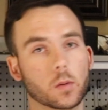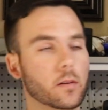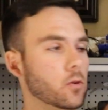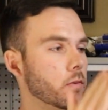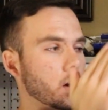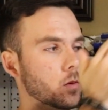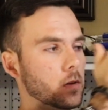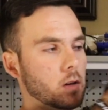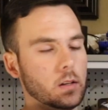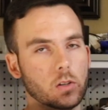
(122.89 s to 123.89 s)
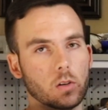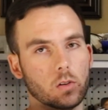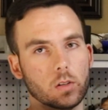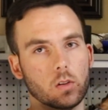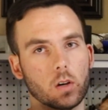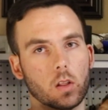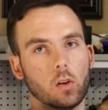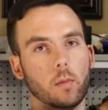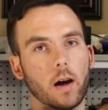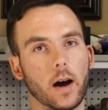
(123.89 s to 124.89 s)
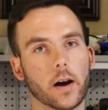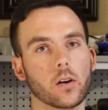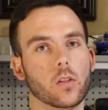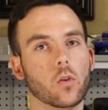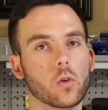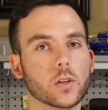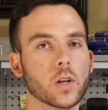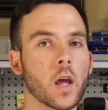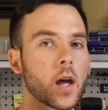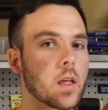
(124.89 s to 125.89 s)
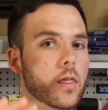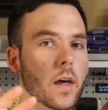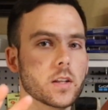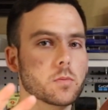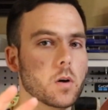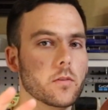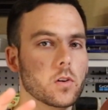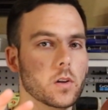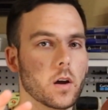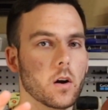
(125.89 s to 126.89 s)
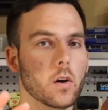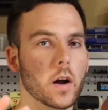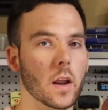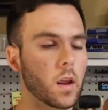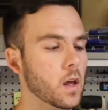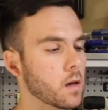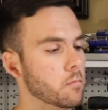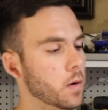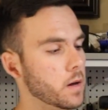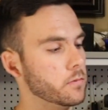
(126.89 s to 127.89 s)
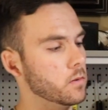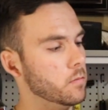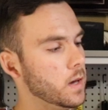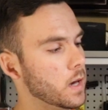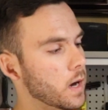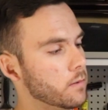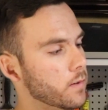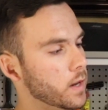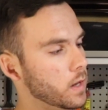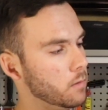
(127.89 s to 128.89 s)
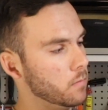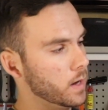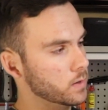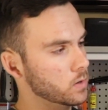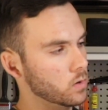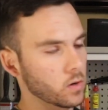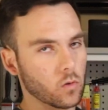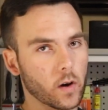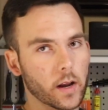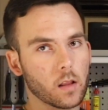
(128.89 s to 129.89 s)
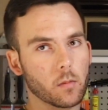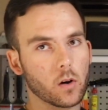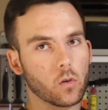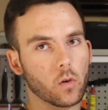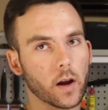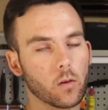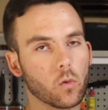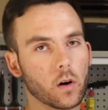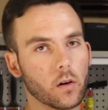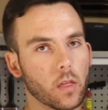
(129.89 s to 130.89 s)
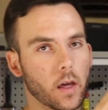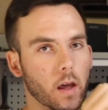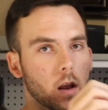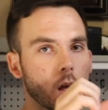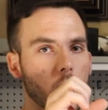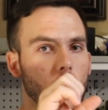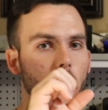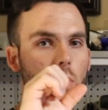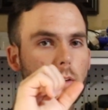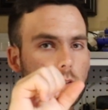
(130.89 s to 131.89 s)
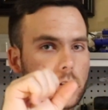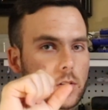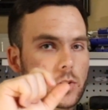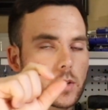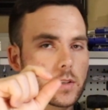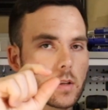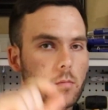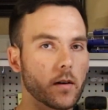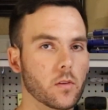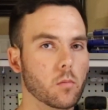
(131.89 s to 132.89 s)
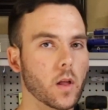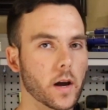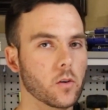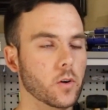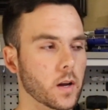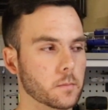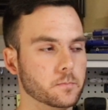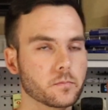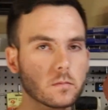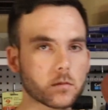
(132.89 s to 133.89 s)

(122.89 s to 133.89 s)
Some of you will find it a little bit easier to just look a little bit higher on the orange. That's perfectly all right. But for me, I find it best to look right in the middle, right where that orange is just above the black ring.